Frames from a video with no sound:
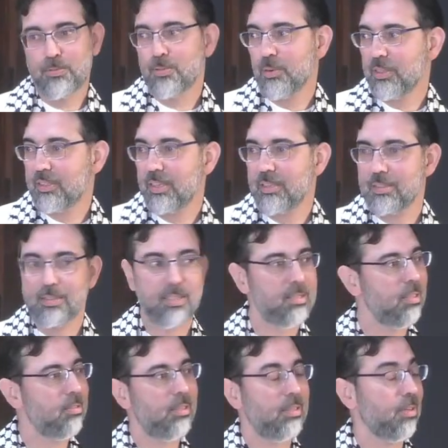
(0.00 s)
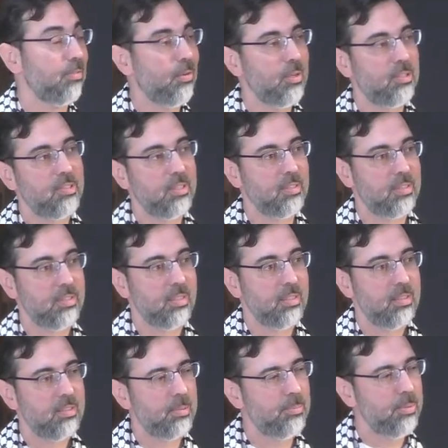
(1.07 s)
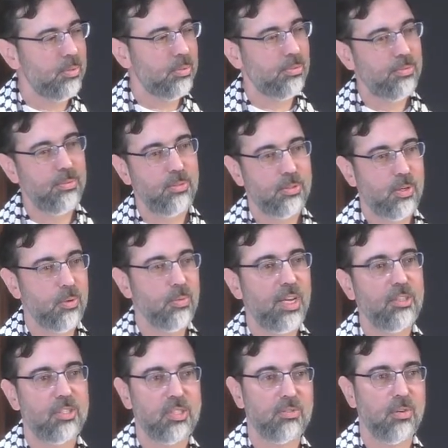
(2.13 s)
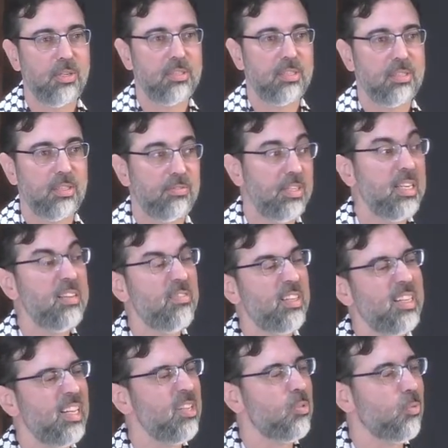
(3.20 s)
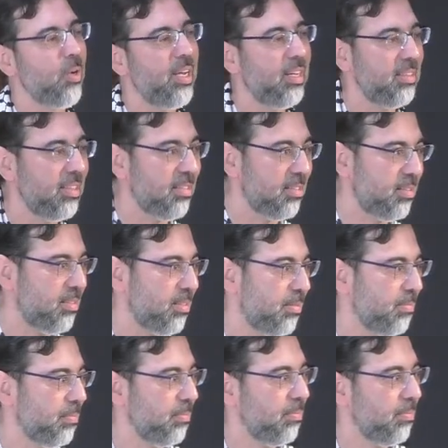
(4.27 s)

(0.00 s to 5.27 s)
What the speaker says: voices, listen to the voices, the beautiful, courageous voices of even Israelis